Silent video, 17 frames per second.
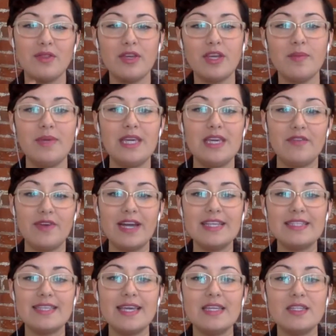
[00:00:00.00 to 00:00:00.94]
Look at me. If I
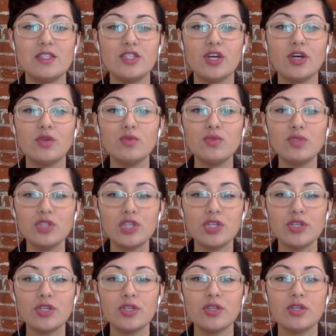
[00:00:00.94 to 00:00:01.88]
say don't
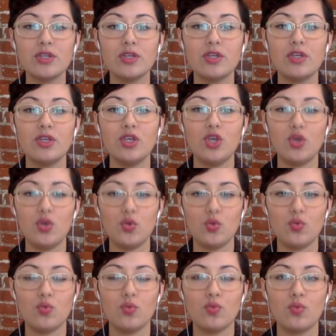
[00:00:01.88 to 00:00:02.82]

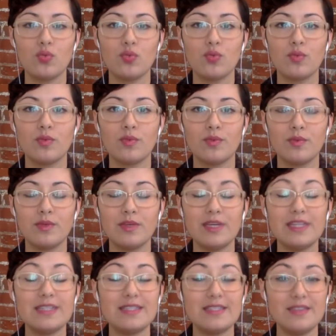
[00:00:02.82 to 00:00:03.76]
you,
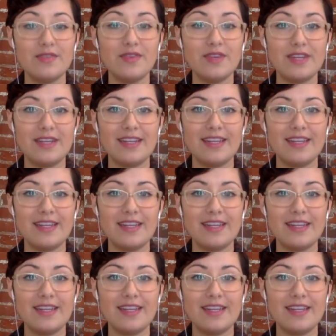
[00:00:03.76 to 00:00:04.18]
it's different.